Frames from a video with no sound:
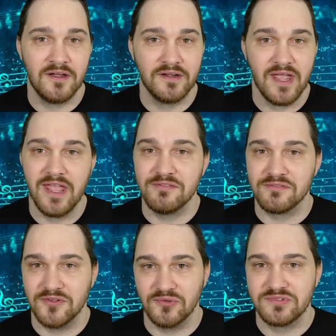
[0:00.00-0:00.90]
on
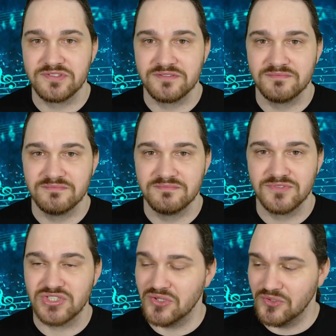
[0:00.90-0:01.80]
eighth notes.
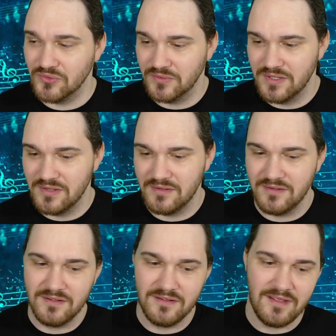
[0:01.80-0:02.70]
So
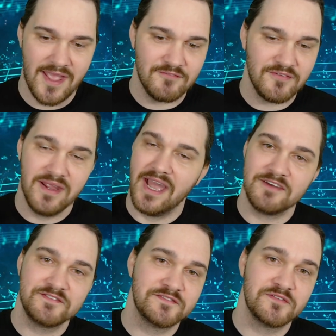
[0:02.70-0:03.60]
every
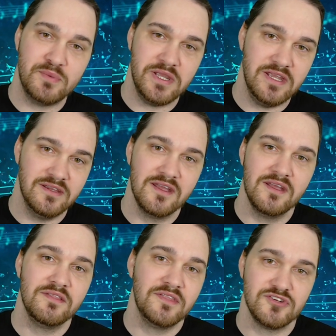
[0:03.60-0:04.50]
half of a beat,
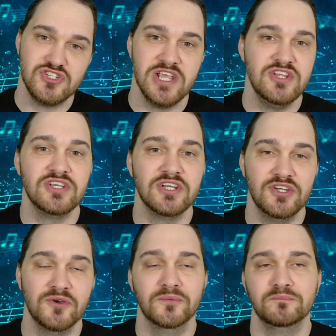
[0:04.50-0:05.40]
they're changing a
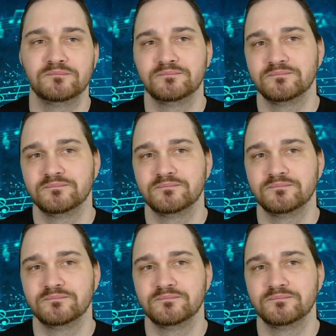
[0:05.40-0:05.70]
note